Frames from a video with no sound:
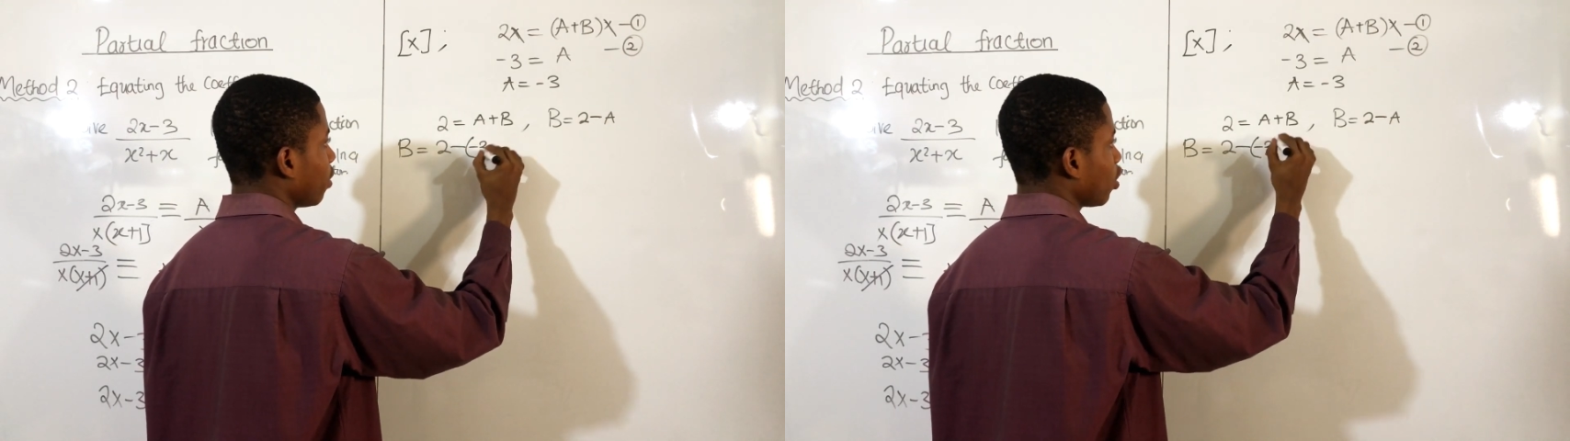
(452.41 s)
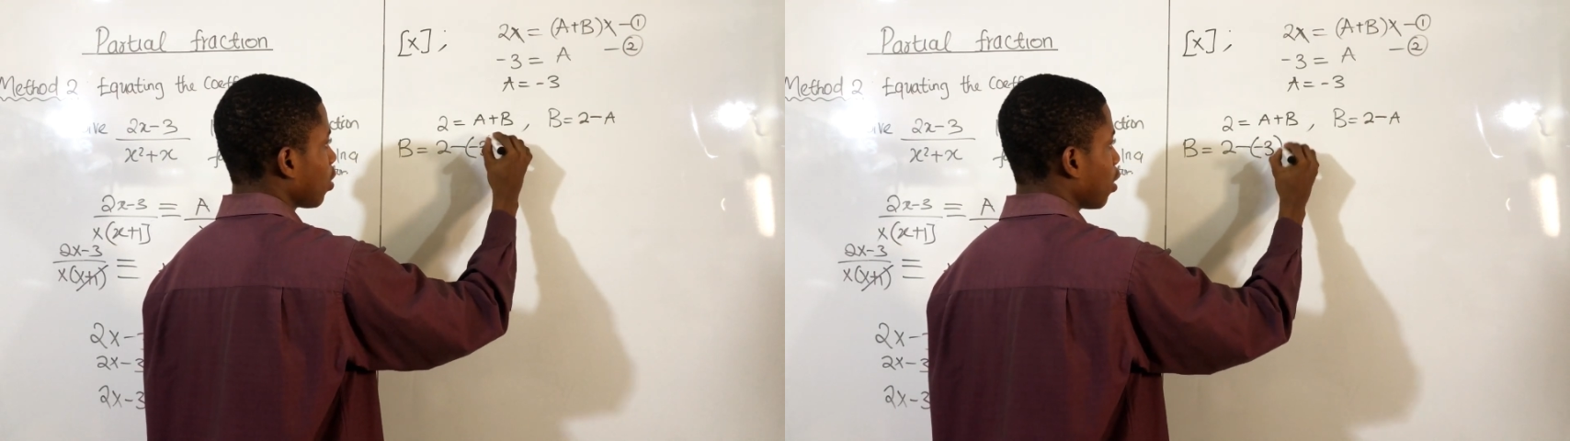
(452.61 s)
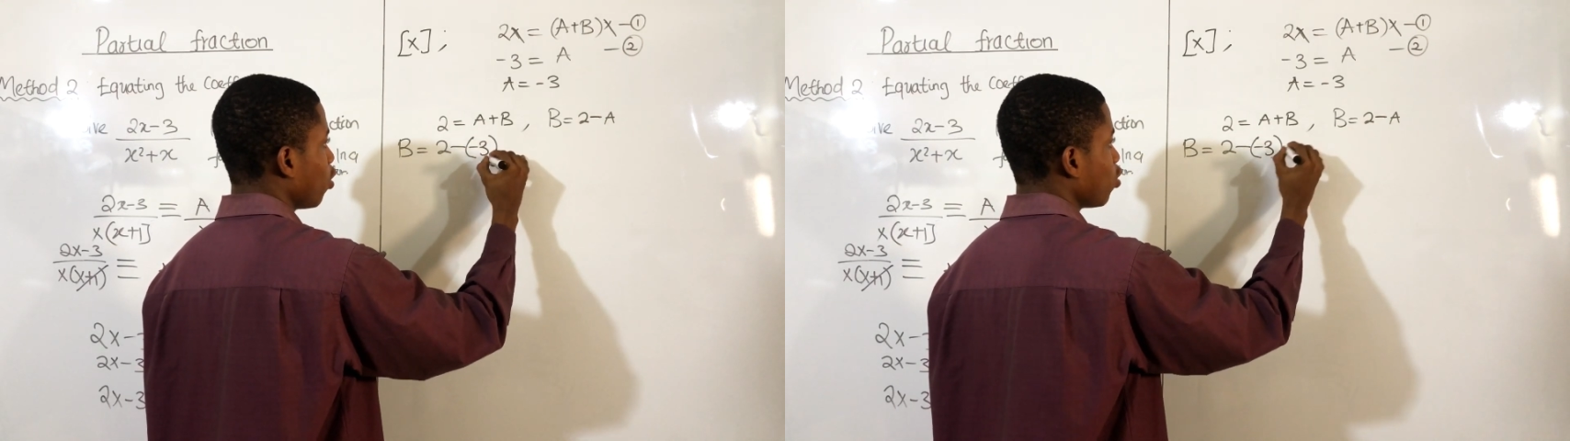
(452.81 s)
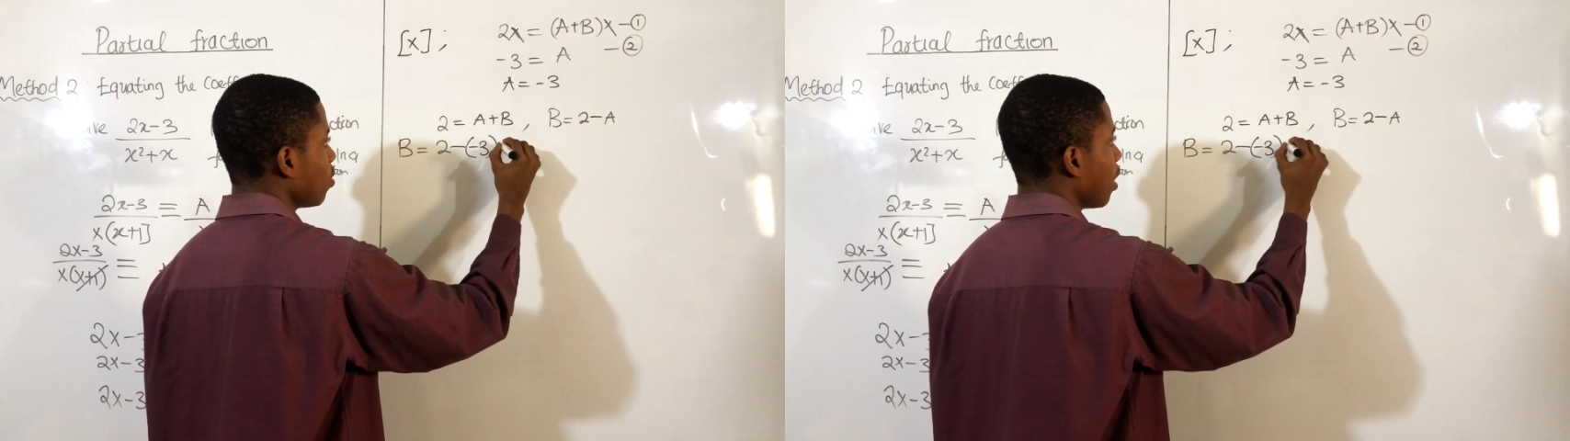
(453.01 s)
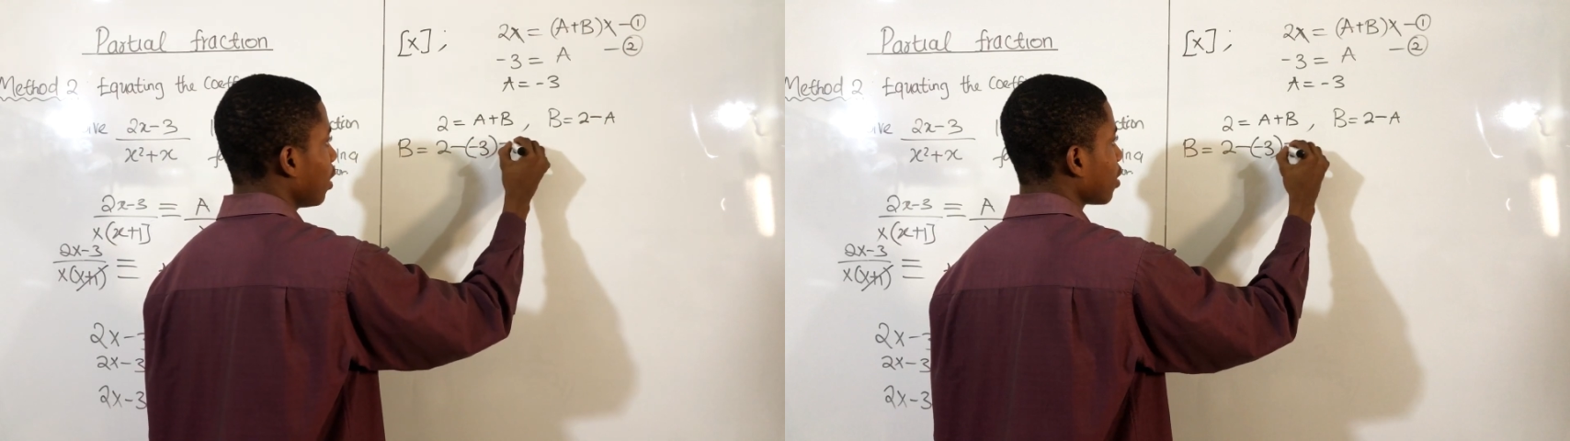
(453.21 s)
So we're going to
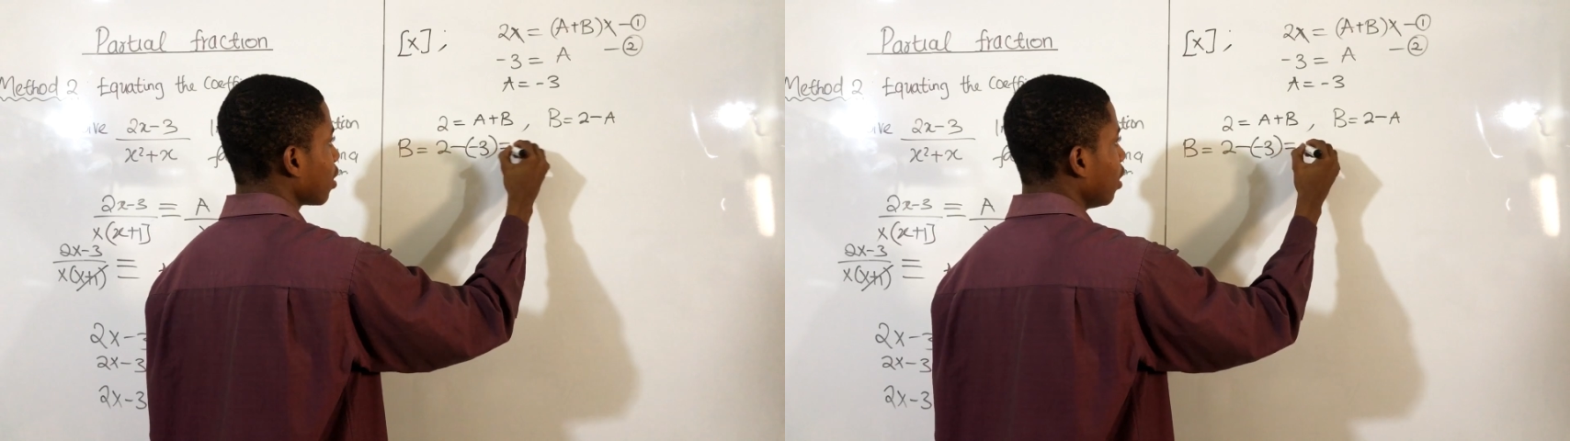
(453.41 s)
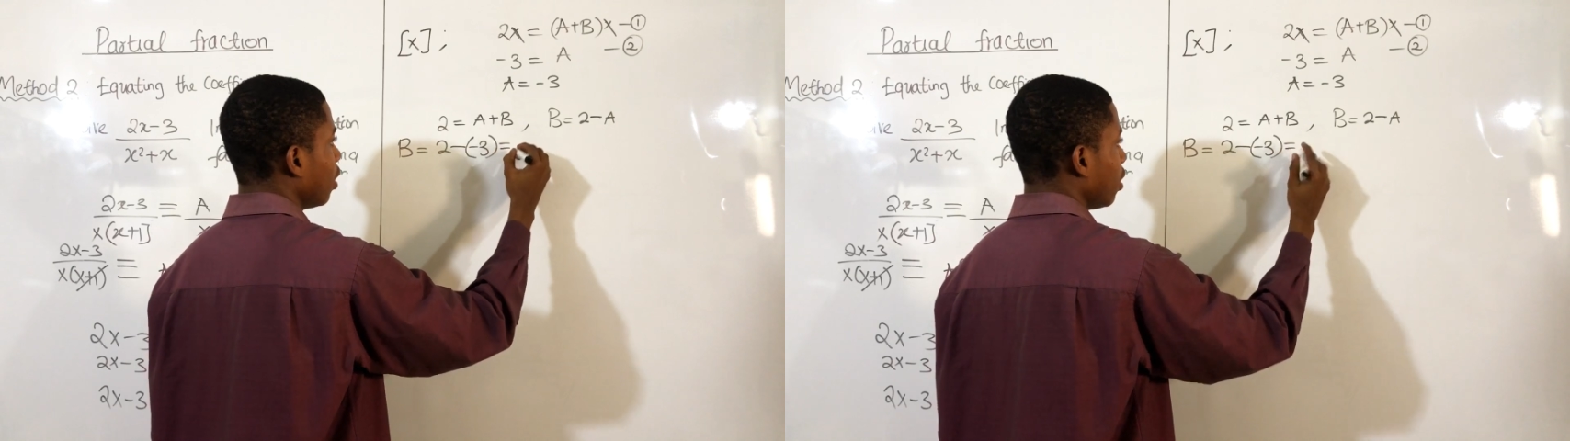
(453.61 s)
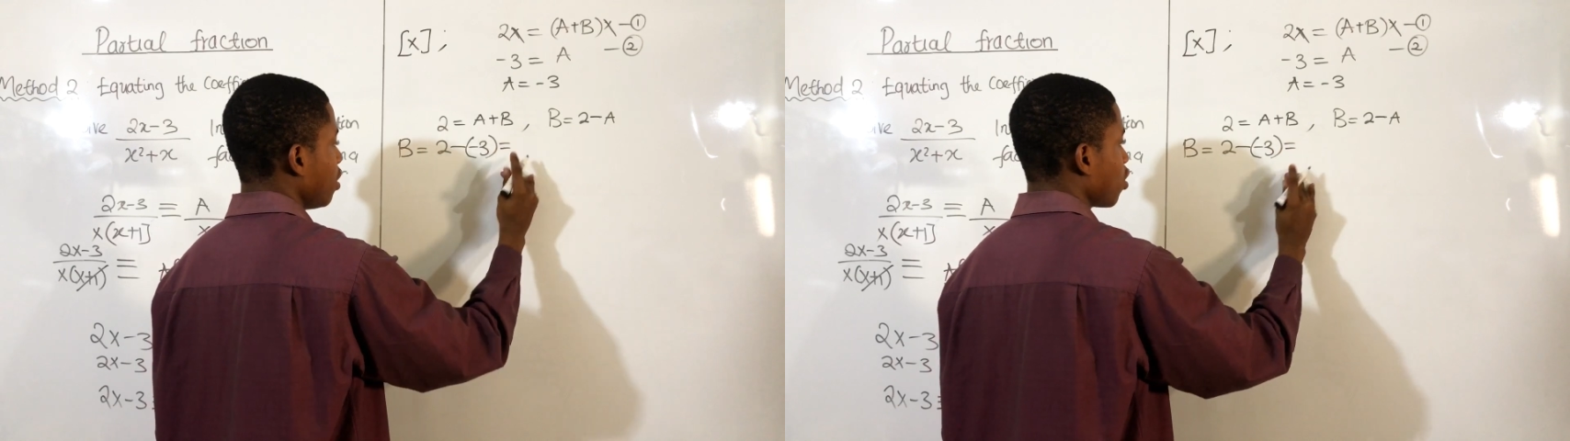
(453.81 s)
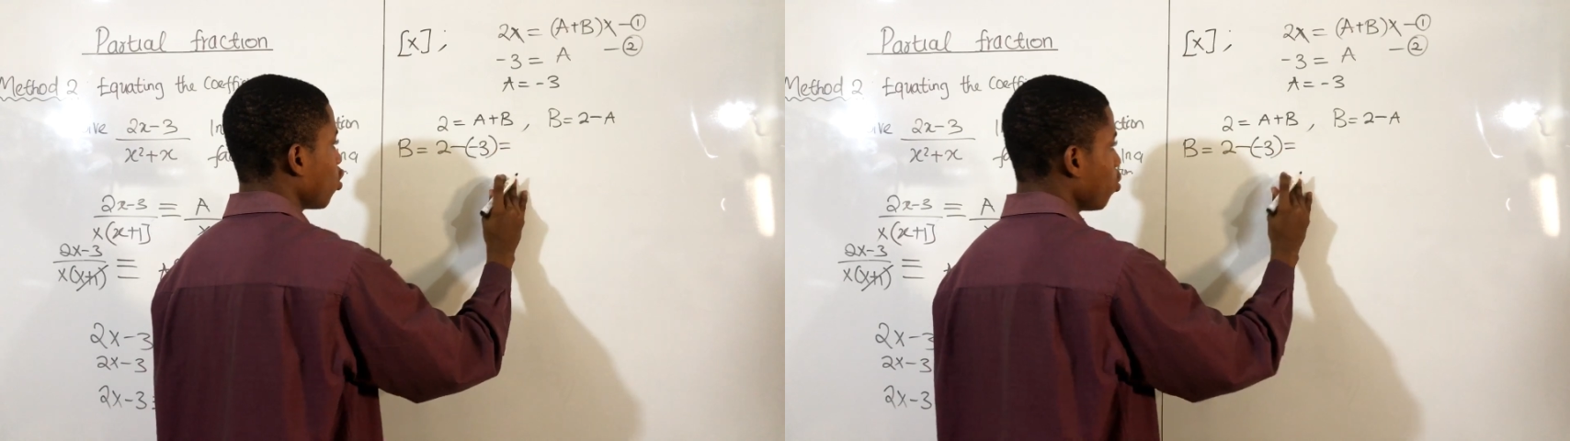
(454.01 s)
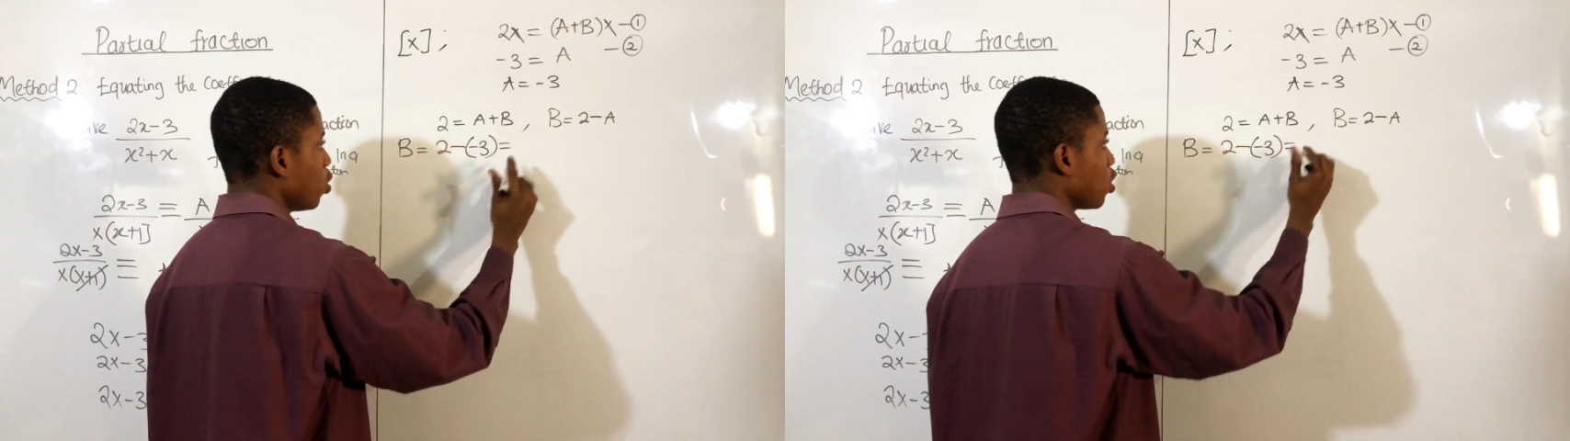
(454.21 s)
do that. This is
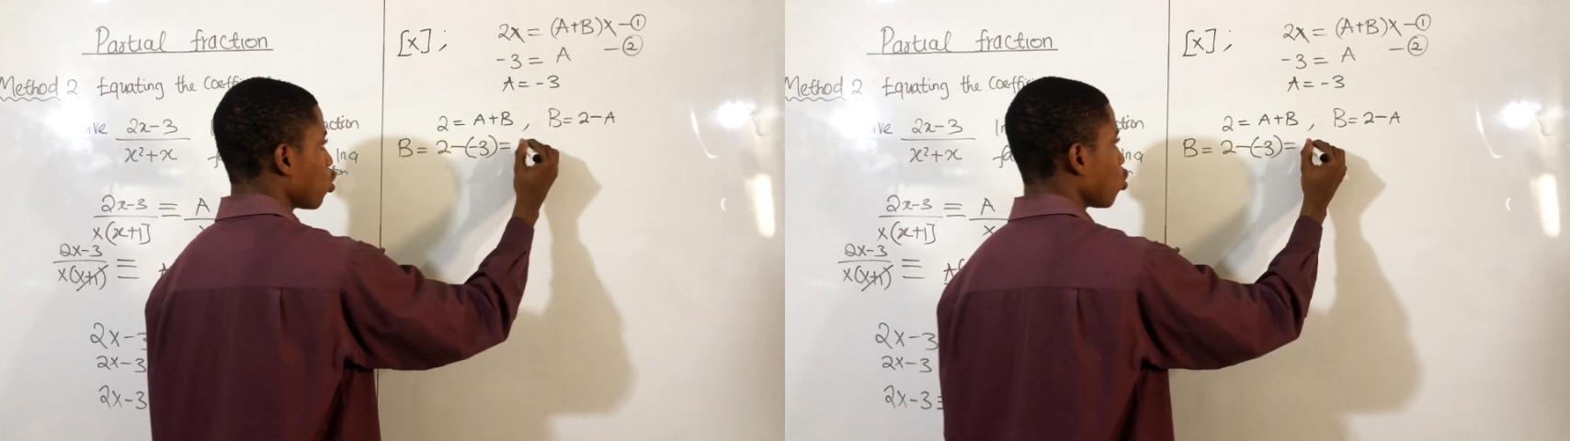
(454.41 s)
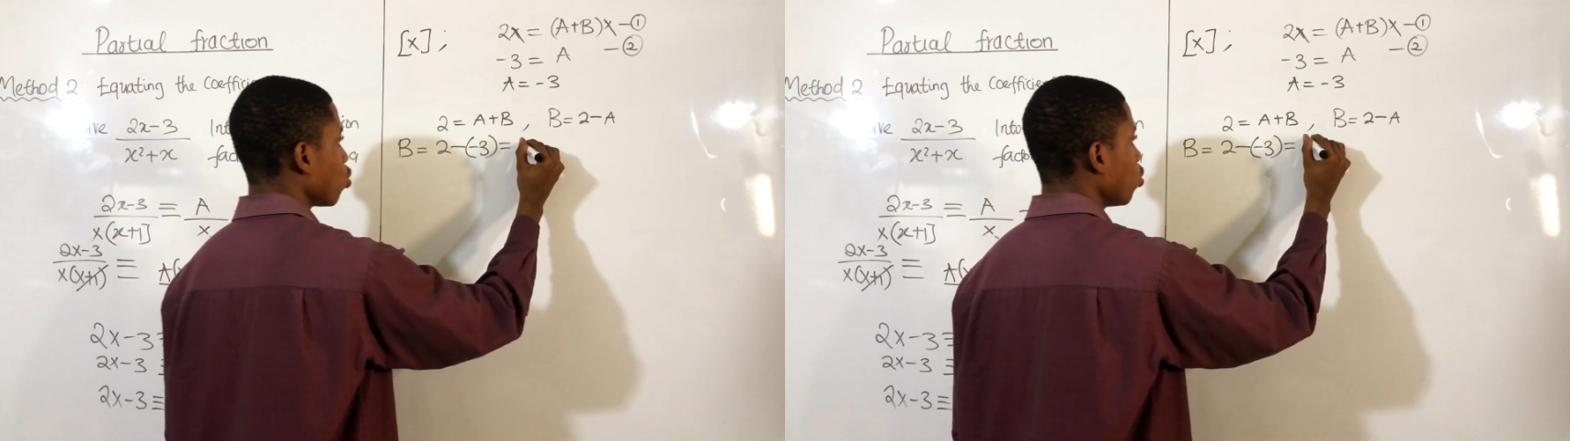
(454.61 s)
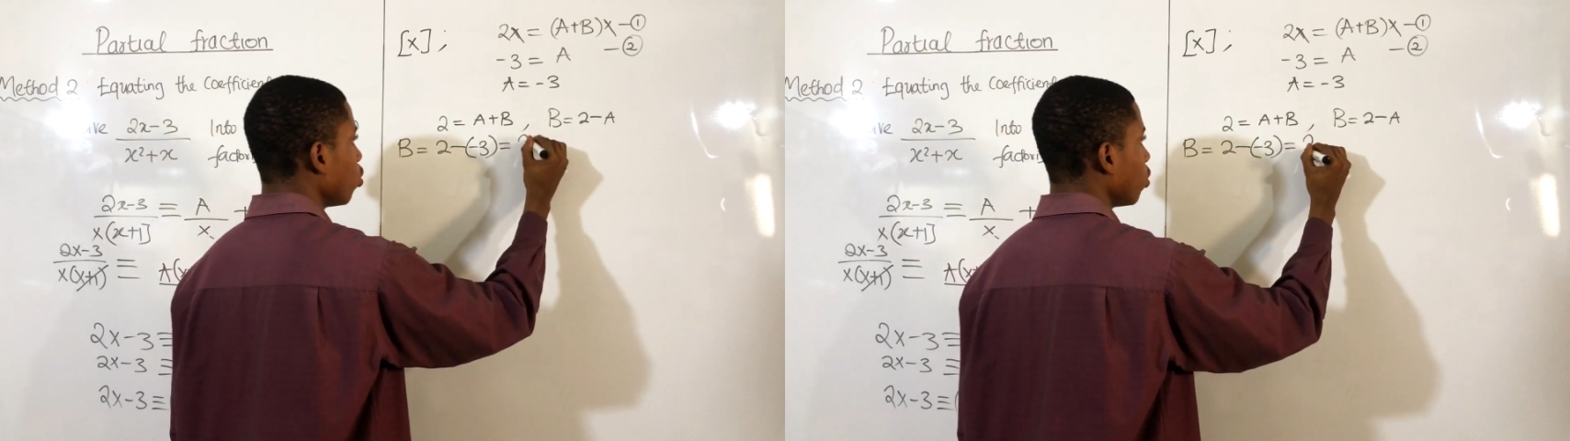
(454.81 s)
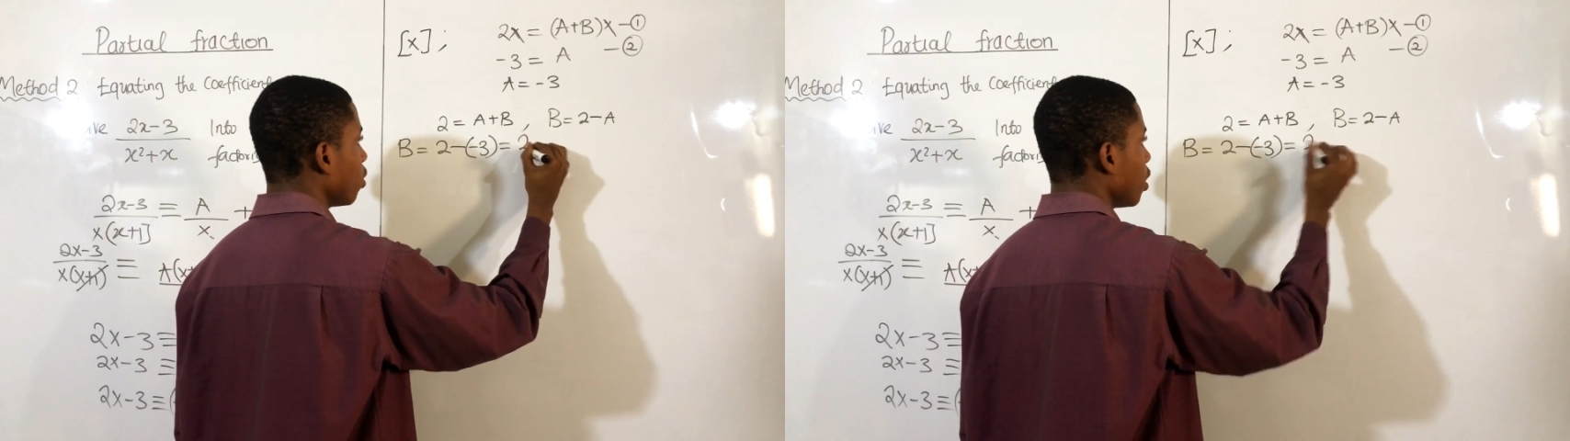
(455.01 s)
going to be 2.